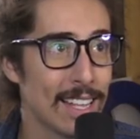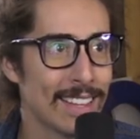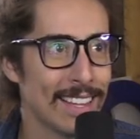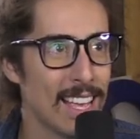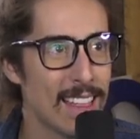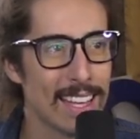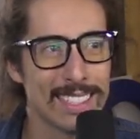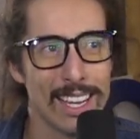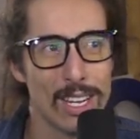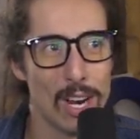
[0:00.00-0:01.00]
I,
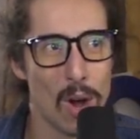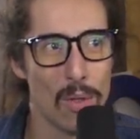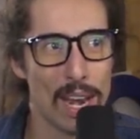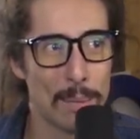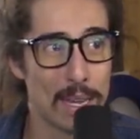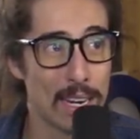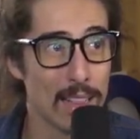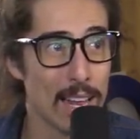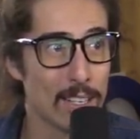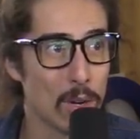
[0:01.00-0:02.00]
that's how you know that I'm getting
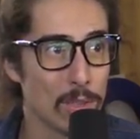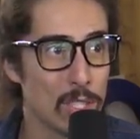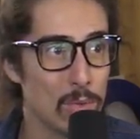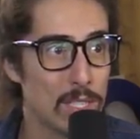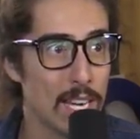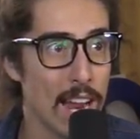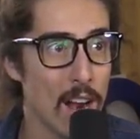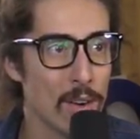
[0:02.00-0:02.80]
a lot of don't you dare.